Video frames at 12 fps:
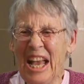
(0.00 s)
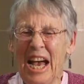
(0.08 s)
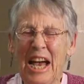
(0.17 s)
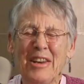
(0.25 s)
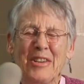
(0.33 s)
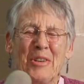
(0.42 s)

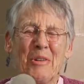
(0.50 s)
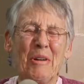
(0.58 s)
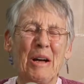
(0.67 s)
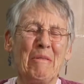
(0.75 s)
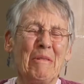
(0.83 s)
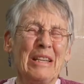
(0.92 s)
I don't know
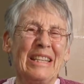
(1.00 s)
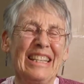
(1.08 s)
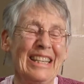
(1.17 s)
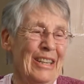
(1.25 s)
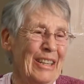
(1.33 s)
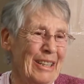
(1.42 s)
why we
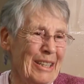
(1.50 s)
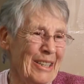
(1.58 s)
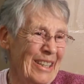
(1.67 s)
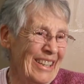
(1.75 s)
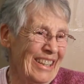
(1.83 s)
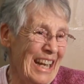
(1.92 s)
didn't
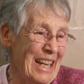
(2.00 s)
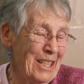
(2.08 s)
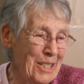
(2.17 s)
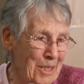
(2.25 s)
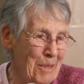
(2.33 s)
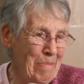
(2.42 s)

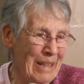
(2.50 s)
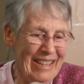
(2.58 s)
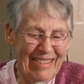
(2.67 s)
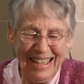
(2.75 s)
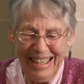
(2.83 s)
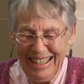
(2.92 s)

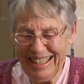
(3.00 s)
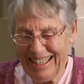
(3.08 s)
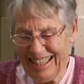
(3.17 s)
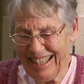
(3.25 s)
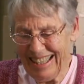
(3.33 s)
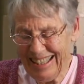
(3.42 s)
anticipate
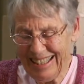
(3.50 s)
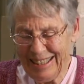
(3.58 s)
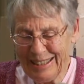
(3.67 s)
that.